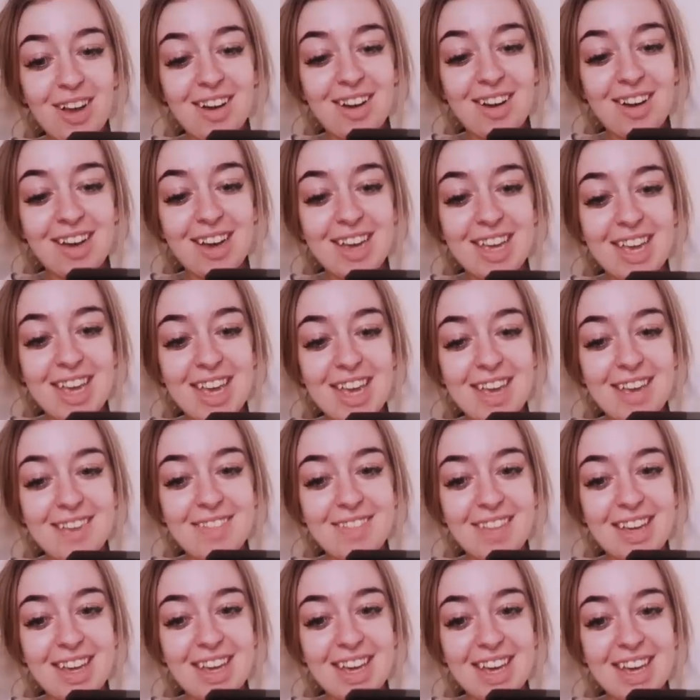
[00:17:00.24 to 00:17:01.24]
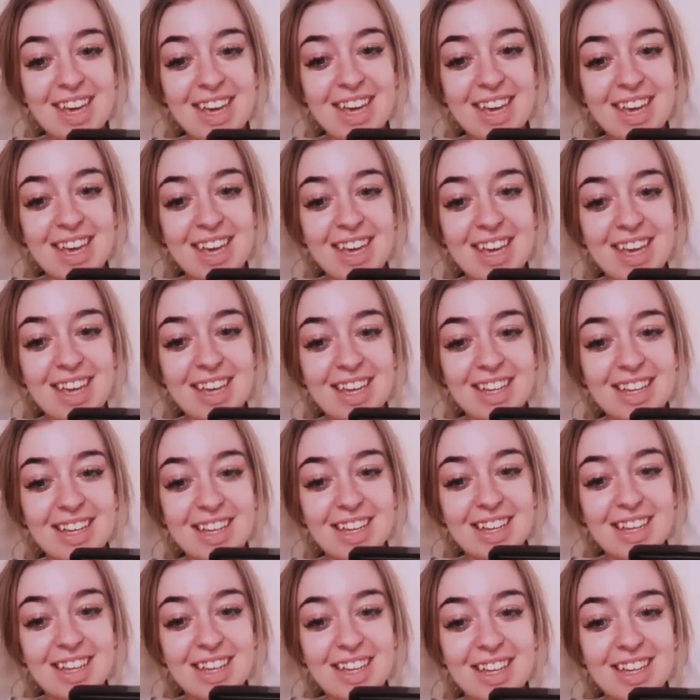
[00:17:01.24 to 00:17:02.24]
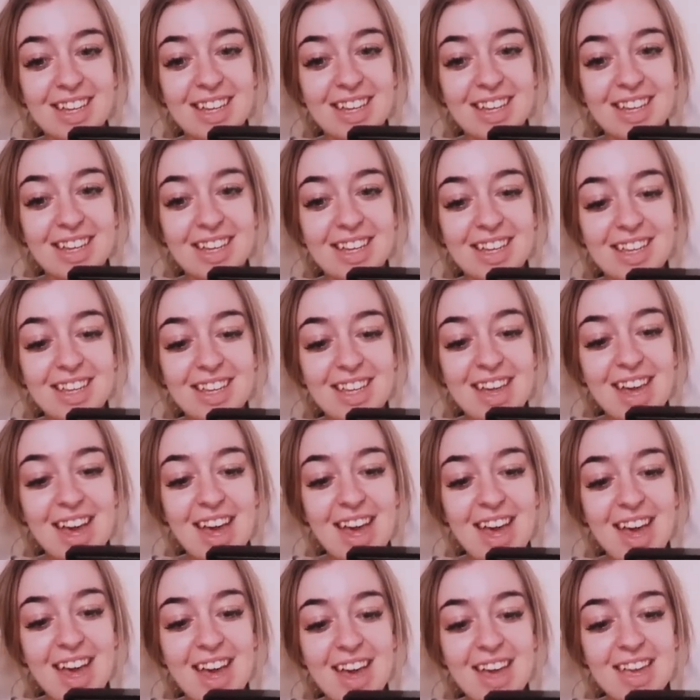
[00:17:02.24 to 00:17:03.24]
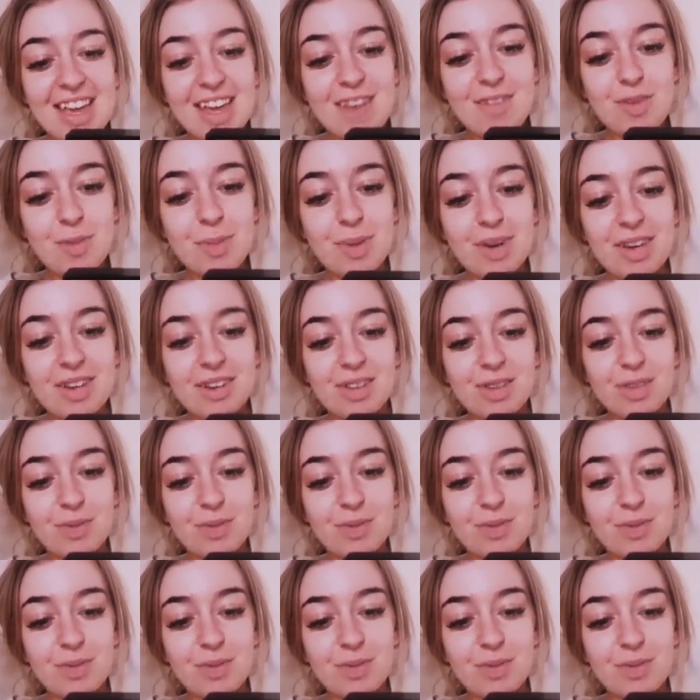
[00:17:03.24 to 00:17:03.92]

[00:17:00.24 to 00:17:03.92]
Hi, Evie. Yay, everybody's in the